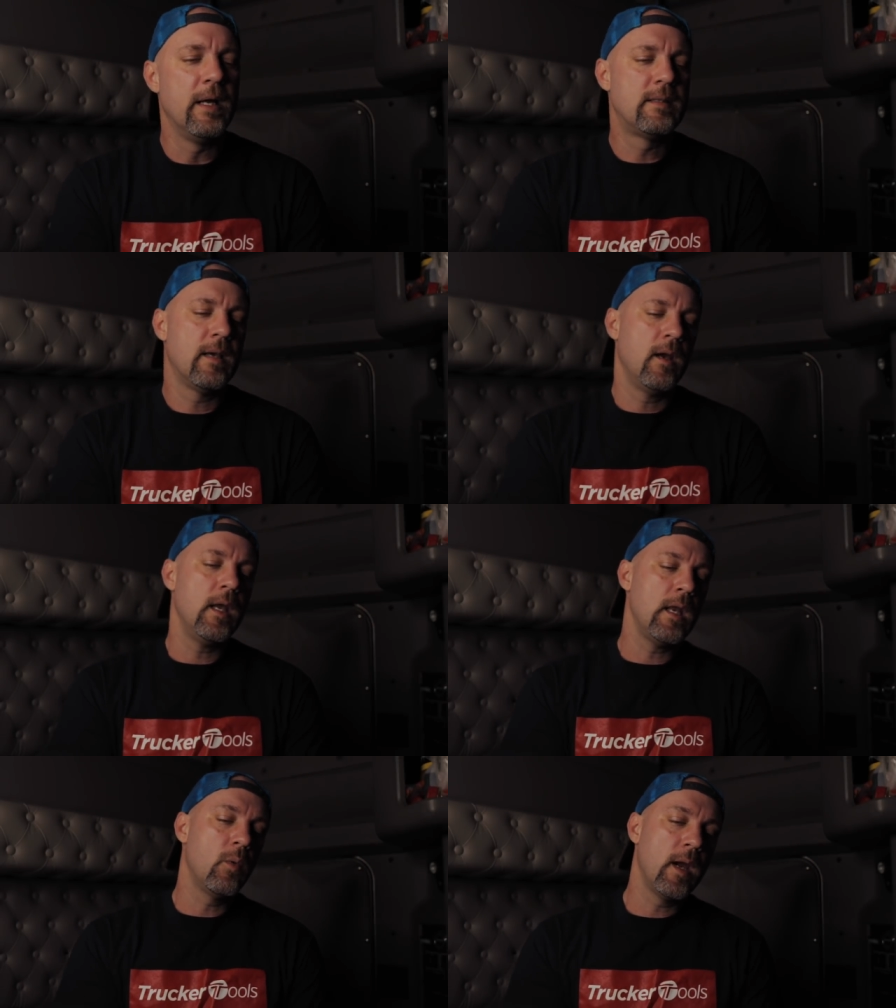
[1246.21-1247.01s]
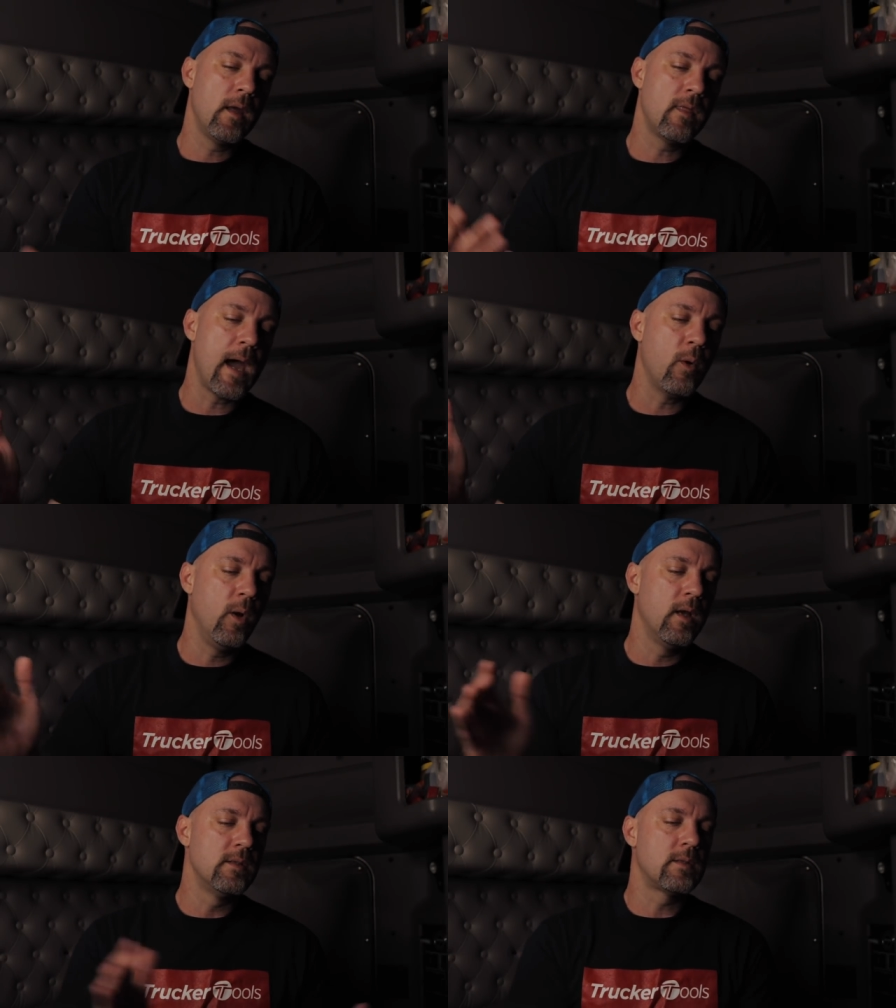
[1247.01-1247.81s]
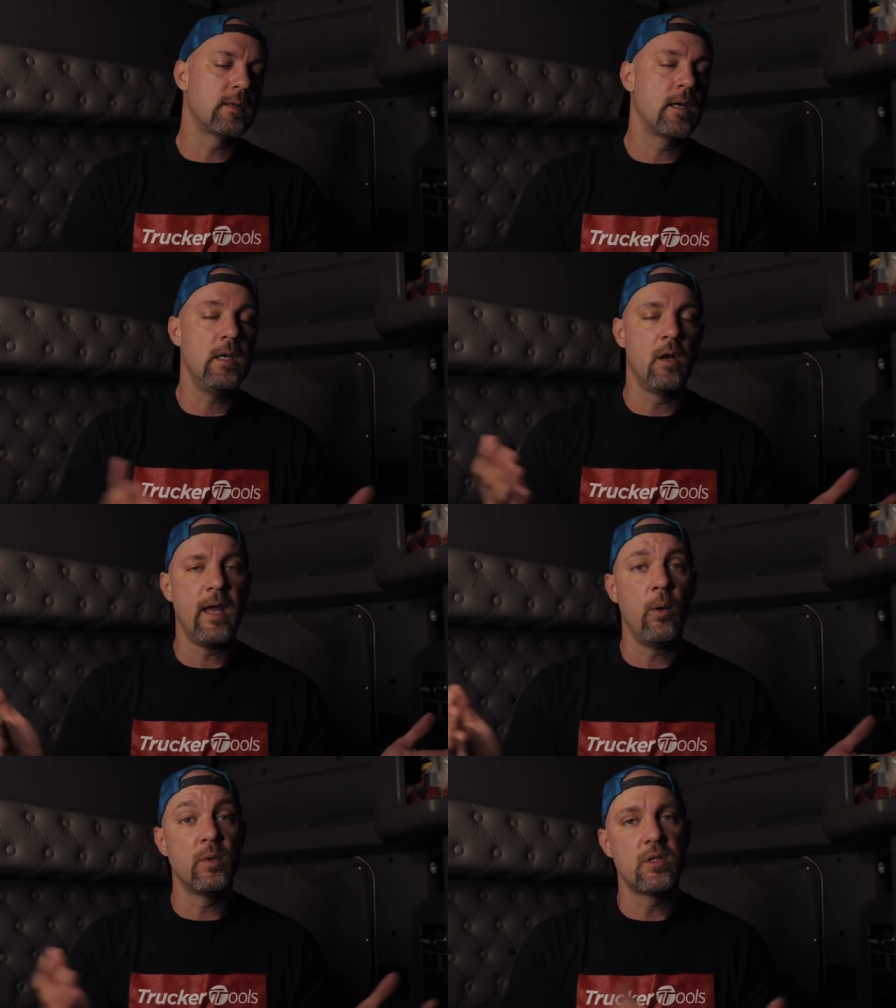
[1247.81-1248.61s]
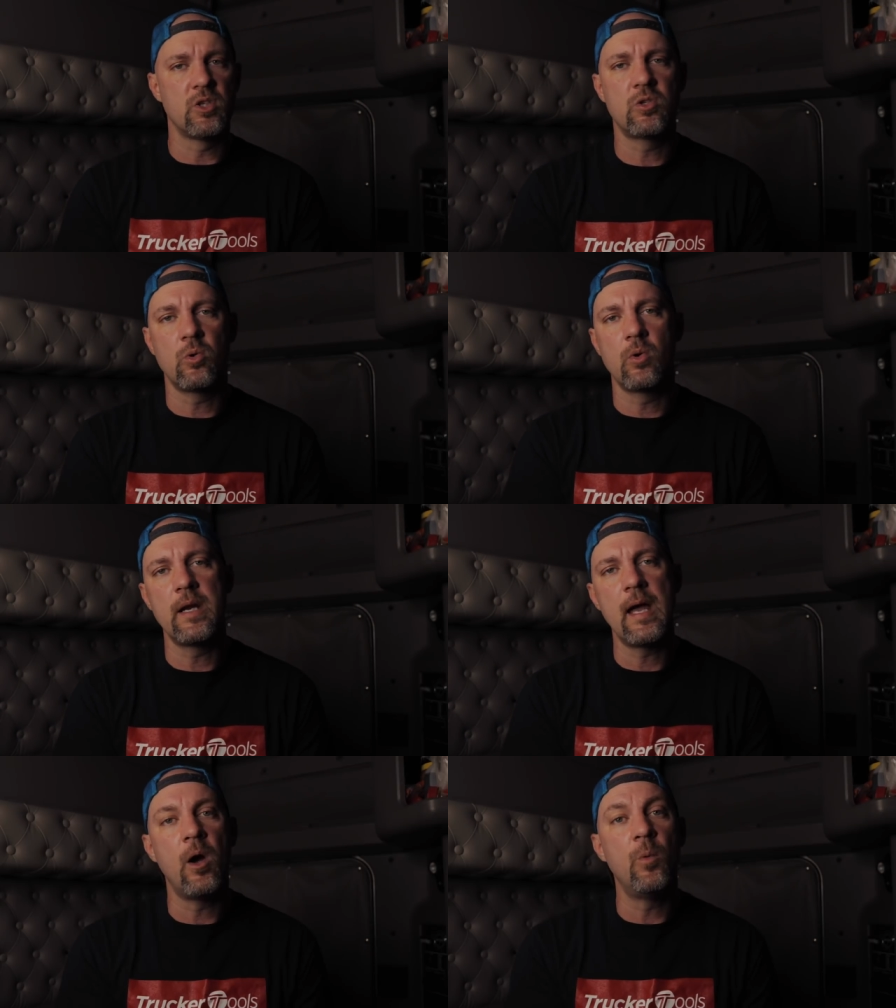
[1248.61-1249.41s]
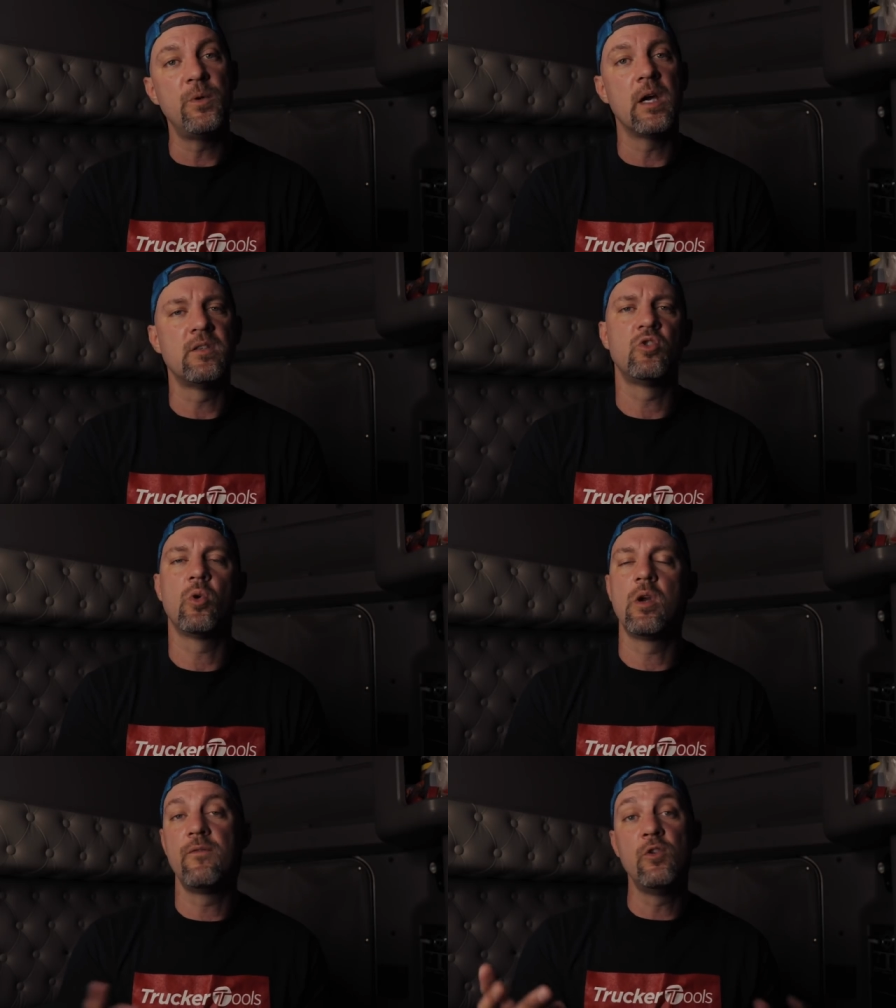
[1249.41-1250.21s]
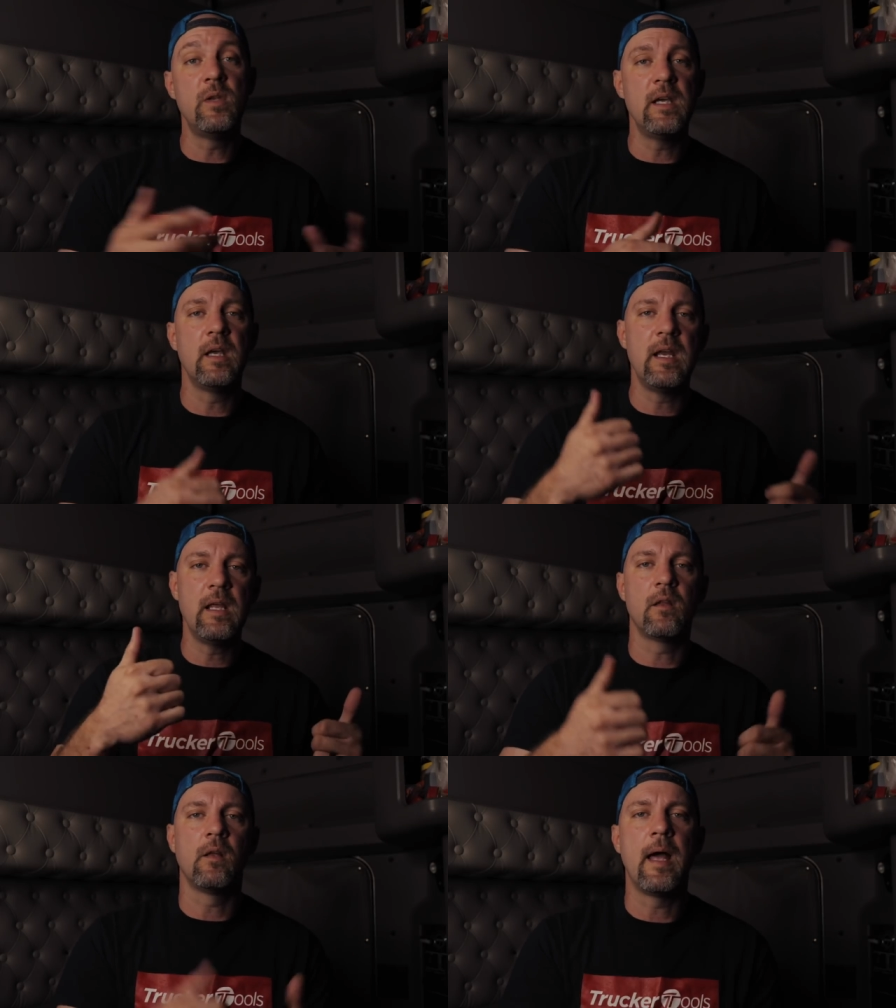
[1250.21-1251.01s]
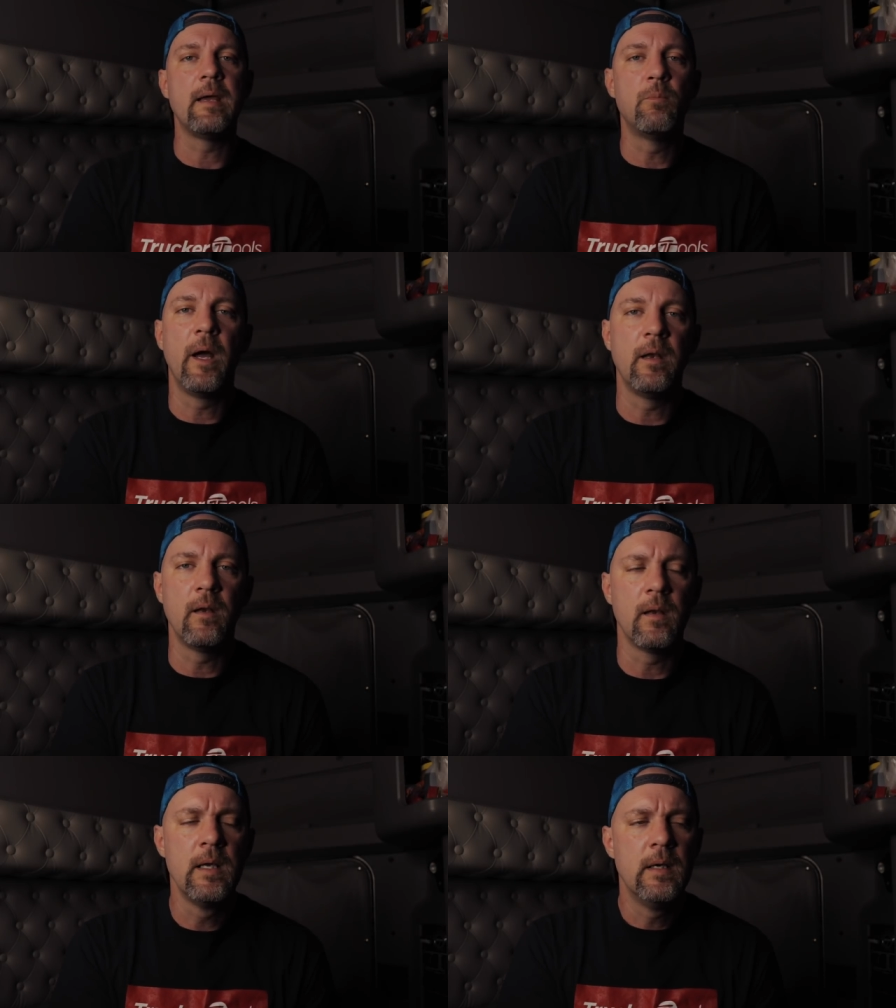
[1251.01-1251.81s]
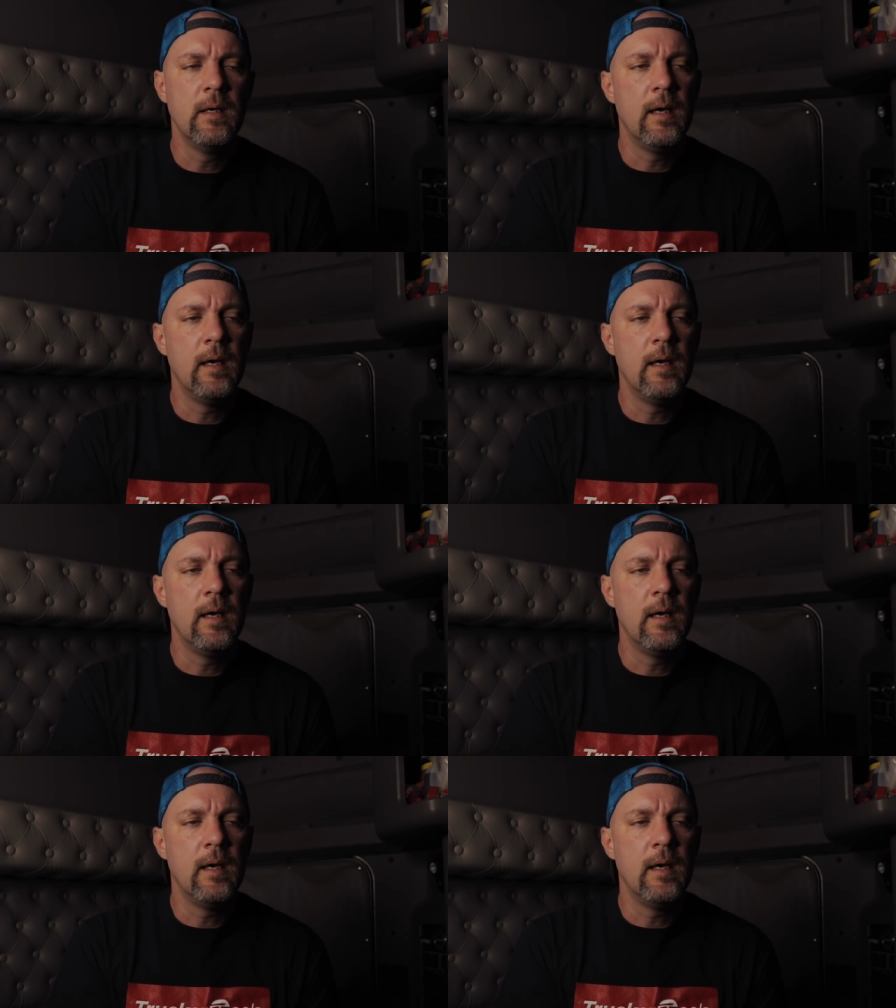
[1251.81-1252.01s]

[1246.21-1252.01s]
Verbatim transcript: But uh, anyway, that was, you know, that was the story. I hope you guys enjoyed it. If you did, hit the like button.